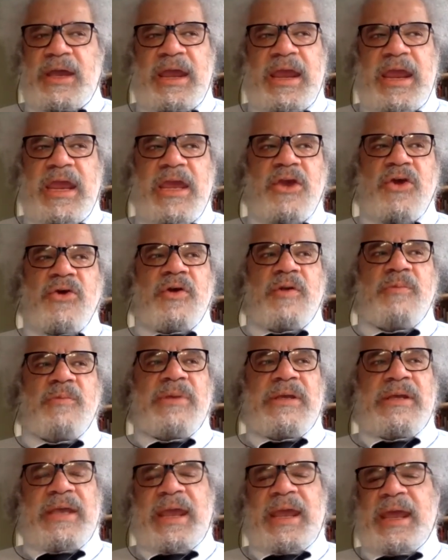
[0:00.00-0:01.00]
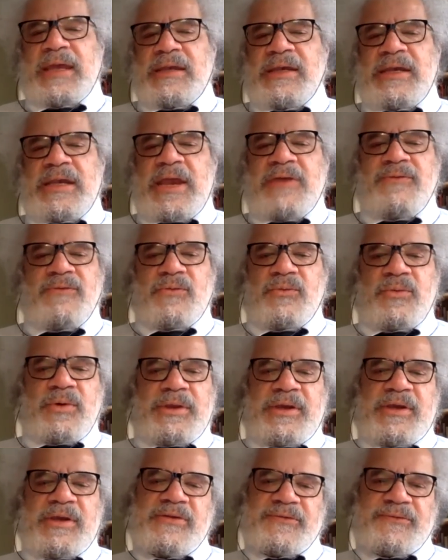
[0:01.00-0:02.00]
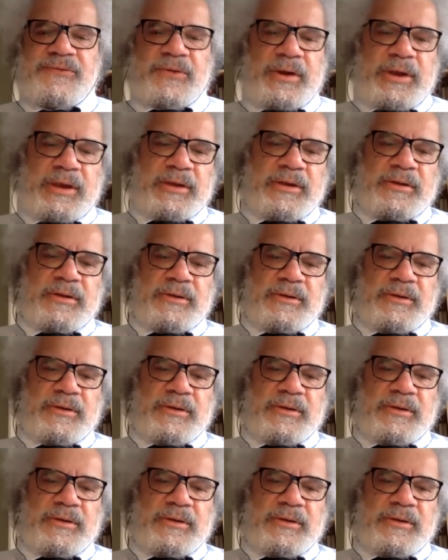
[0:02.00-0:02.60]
he couldn't be candid even with his friend.